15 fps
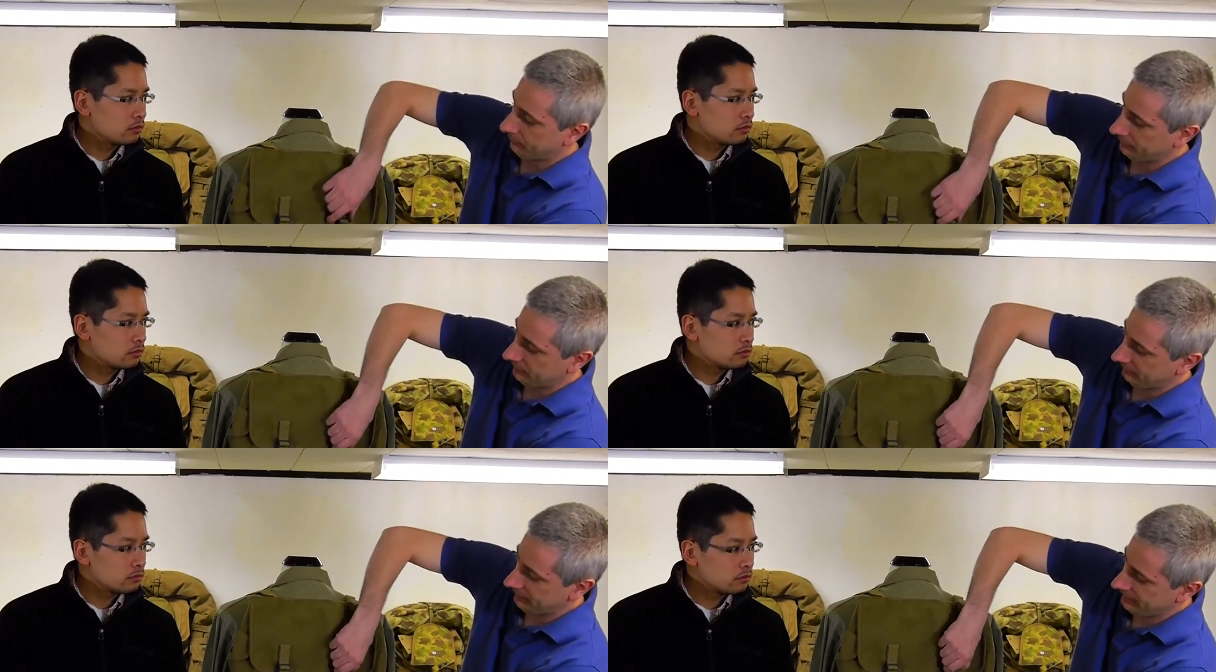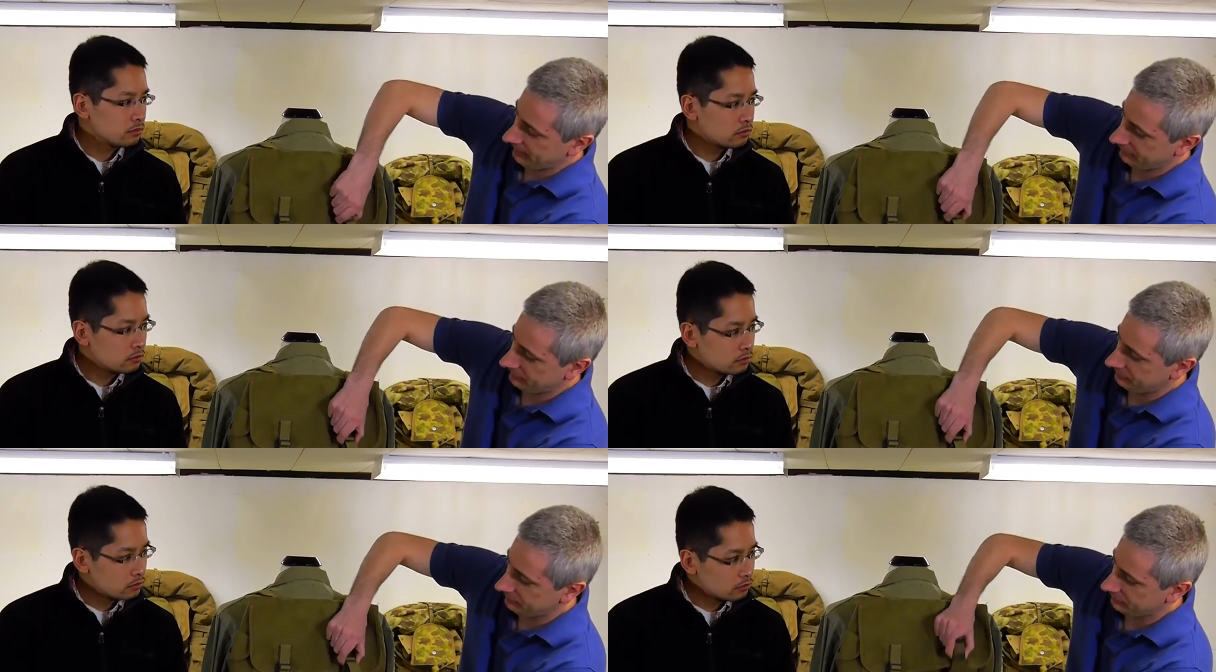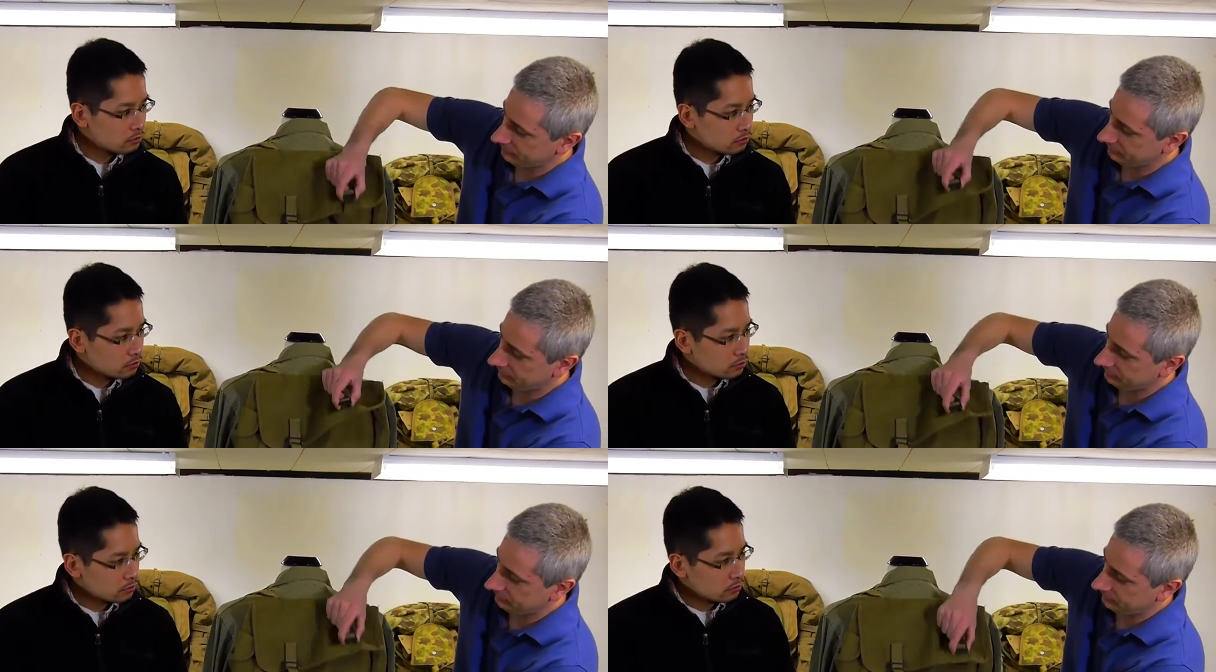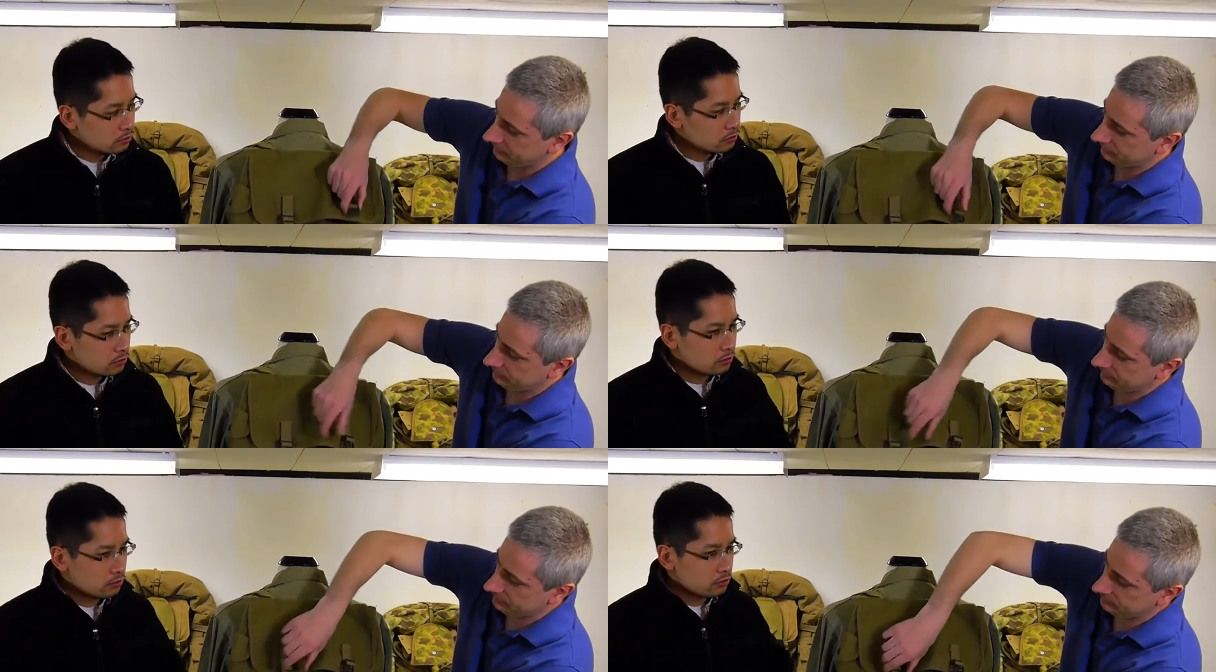Speaker 1: but there is
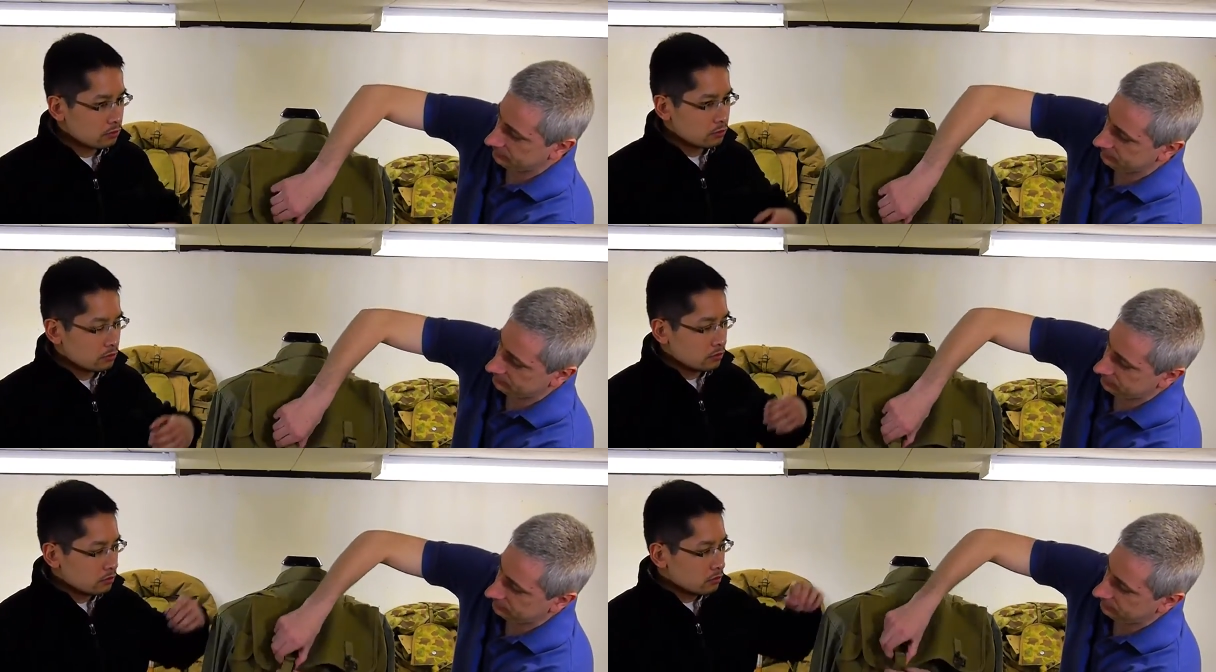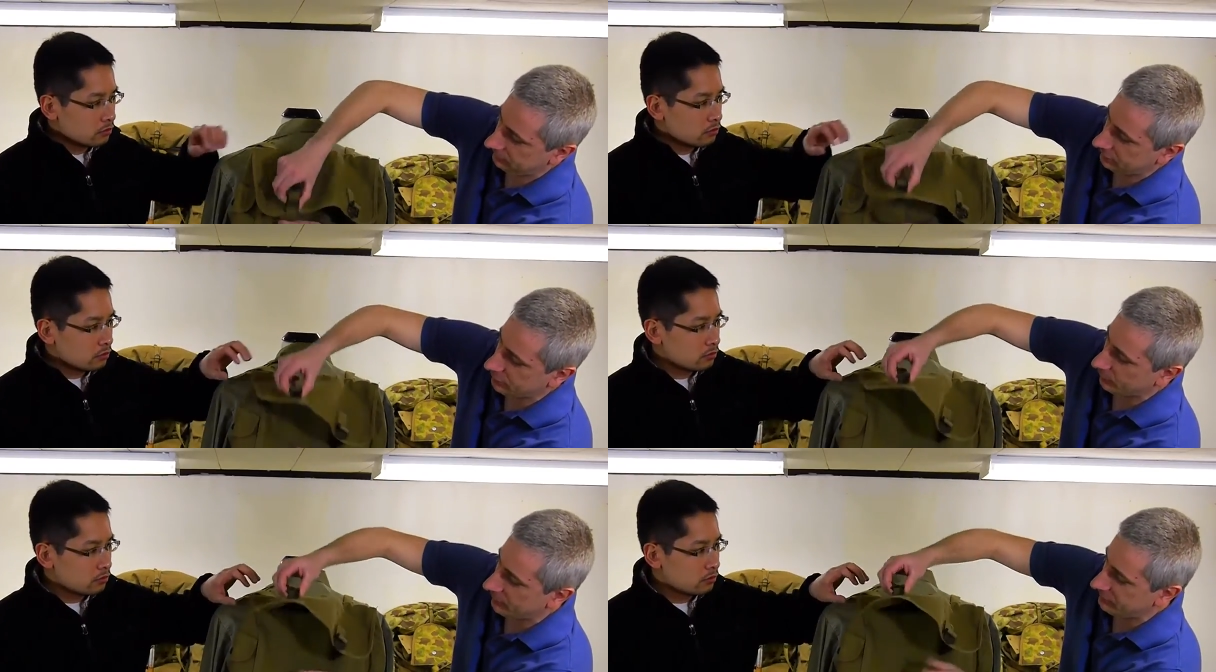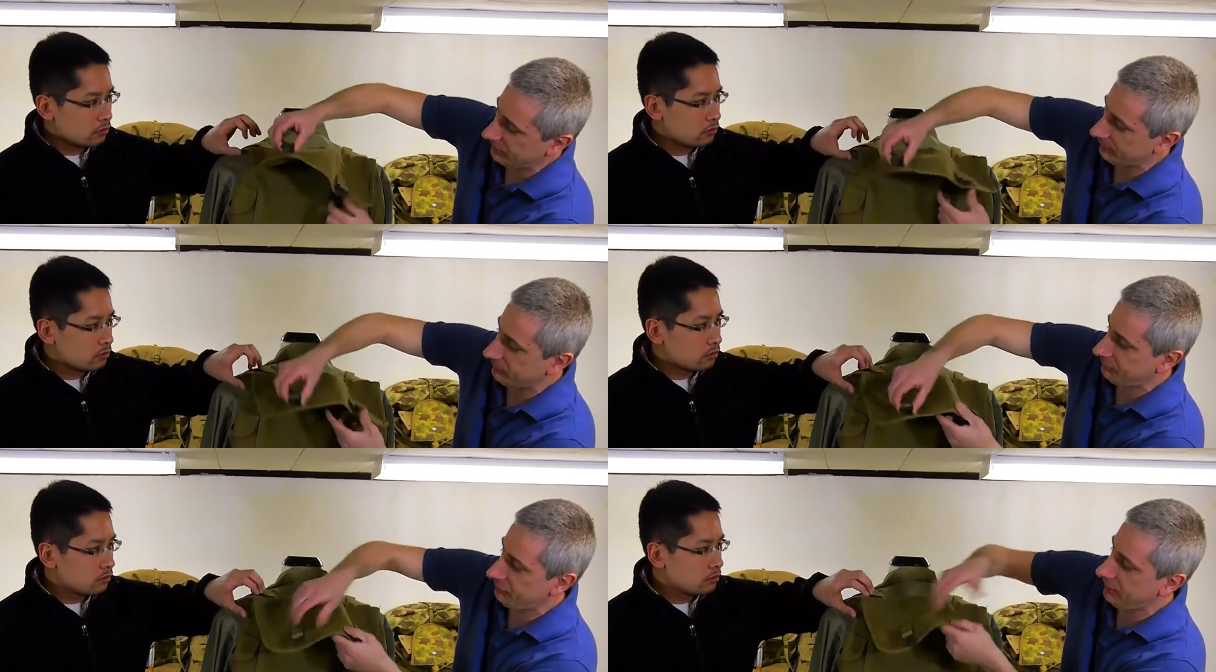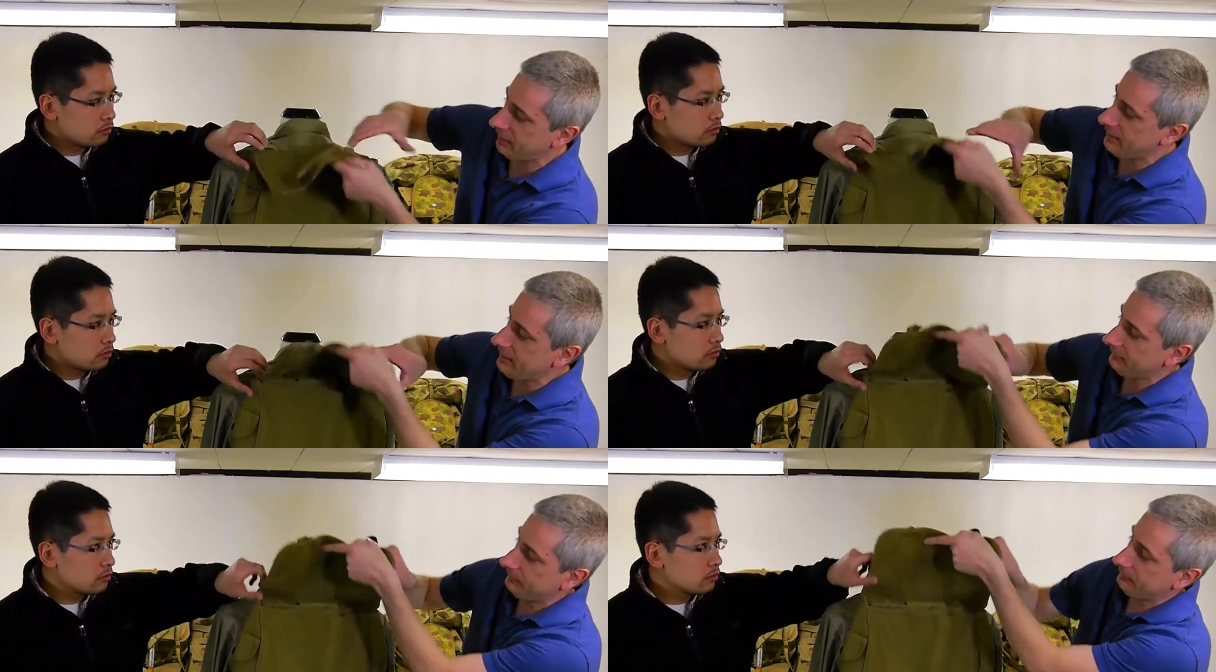the
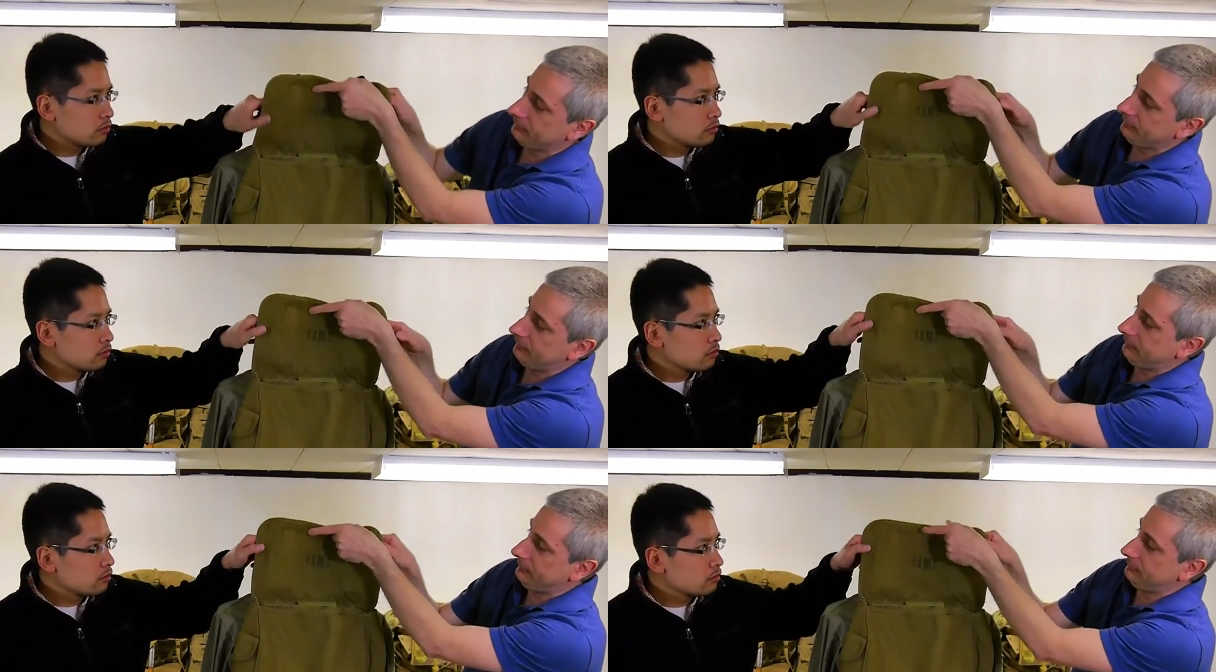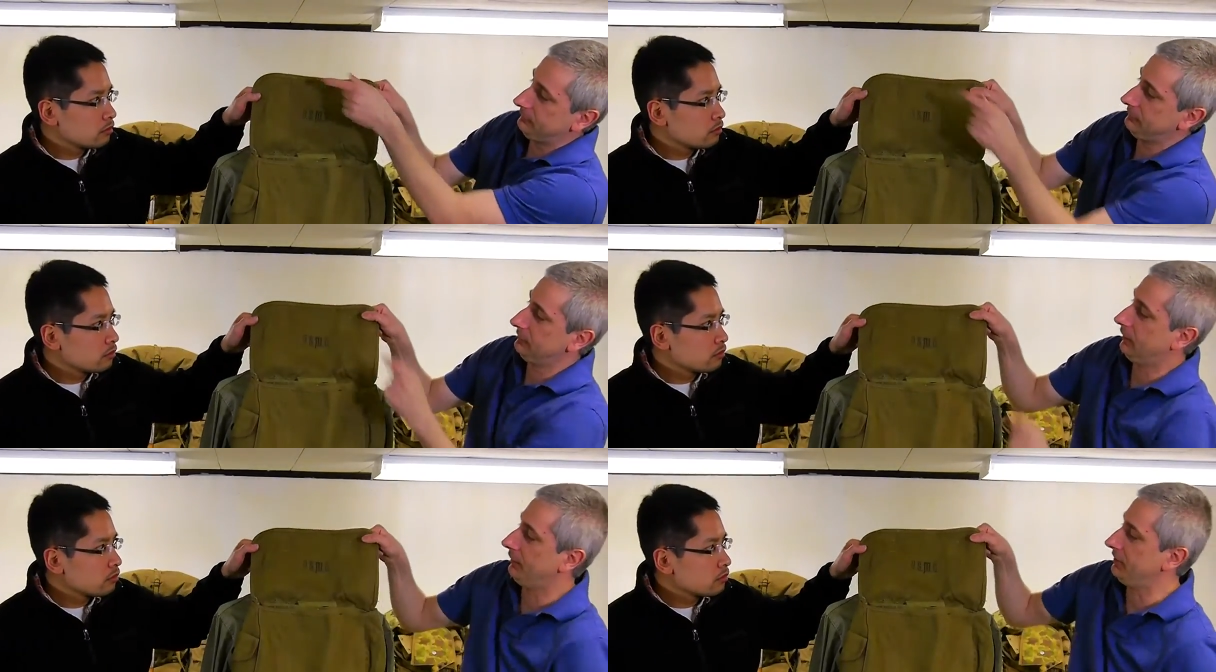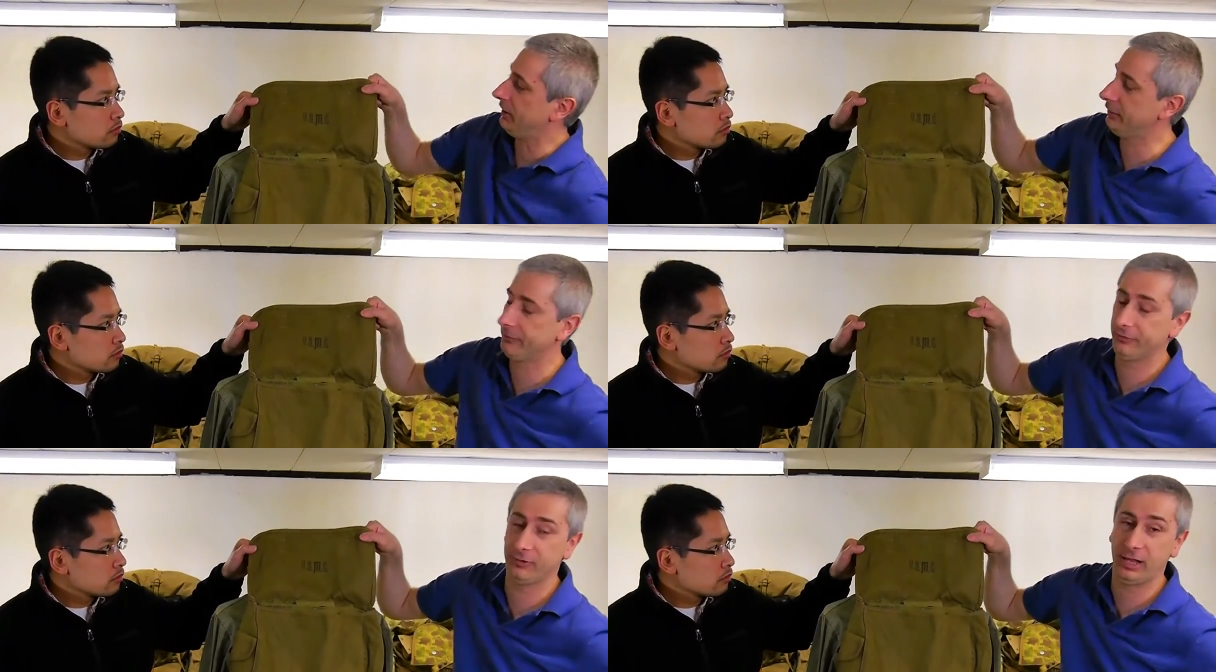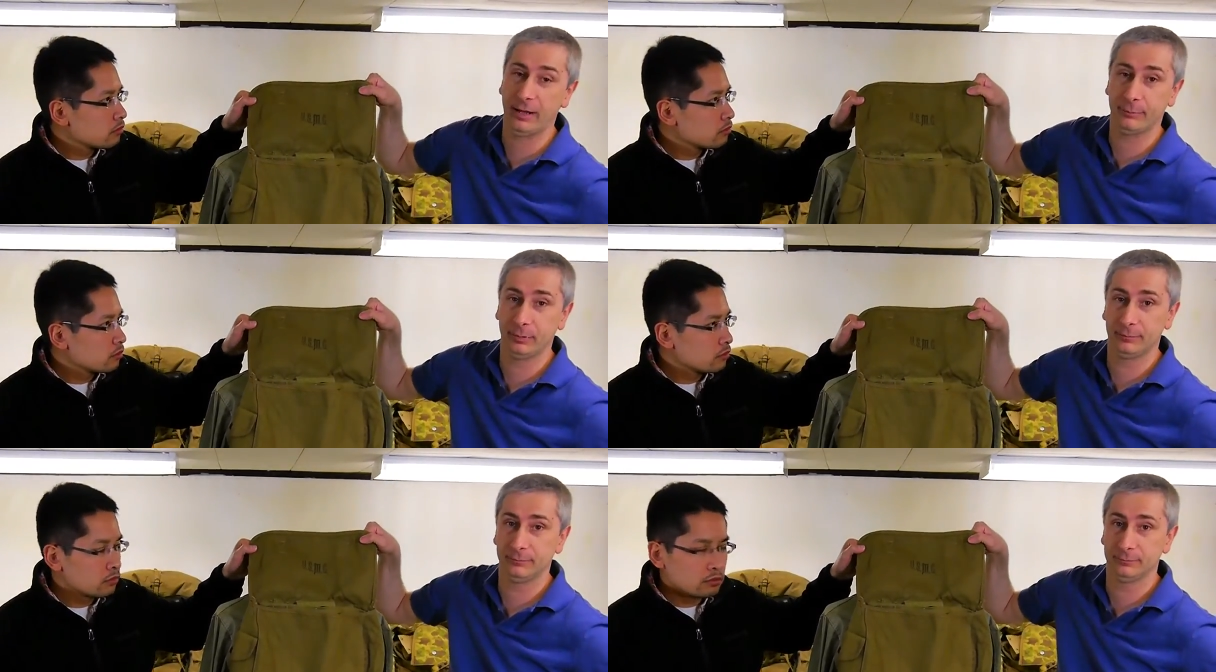USMC on the underflap.